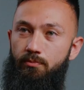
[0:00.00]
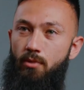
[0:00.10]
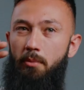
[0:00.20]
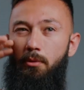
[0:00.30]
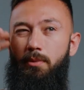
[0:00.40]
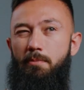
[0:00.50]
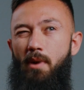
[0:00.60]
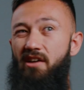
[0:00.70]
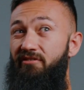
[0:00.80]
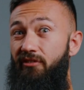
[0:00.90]
Probably
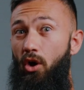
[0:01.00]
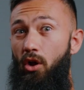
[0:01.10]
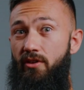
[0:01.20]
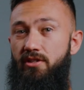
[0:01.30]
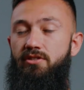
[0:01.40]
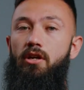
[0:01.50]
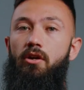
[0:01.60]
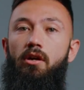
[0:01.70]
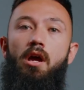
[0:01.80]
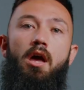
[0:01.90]
by fall this
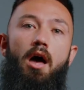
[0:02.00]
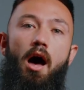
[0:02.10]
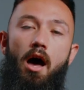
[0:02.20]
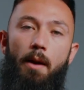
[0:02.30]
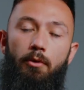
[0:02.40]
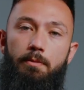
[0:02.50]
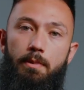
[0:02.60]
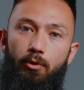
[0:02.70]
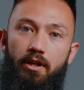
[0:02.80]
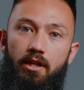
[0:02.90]
year, I'm gonna
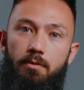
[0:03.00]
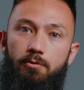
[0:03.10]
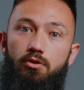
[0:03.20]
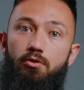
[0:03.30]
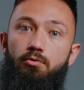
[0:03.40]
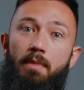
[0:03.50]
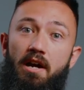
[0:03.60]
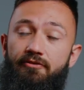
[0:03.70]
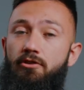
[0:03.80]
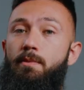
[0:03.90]
be breeding him to
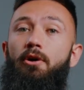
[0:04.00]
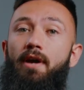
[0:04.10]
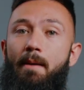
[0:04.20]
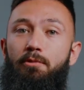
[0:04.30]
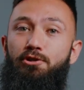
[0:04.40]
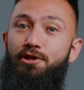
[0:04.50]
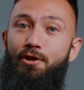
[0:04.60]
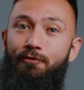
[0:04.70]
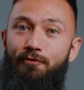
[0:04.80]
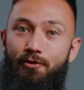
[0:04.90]
my female
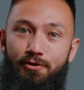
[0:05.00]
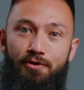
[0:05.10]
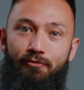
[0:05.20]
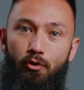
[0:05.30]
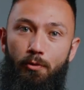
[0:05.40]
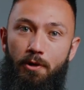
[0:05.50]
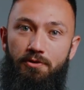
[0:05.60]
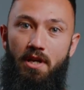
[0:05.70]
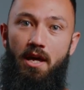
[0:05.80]
cappuccino first and foremost.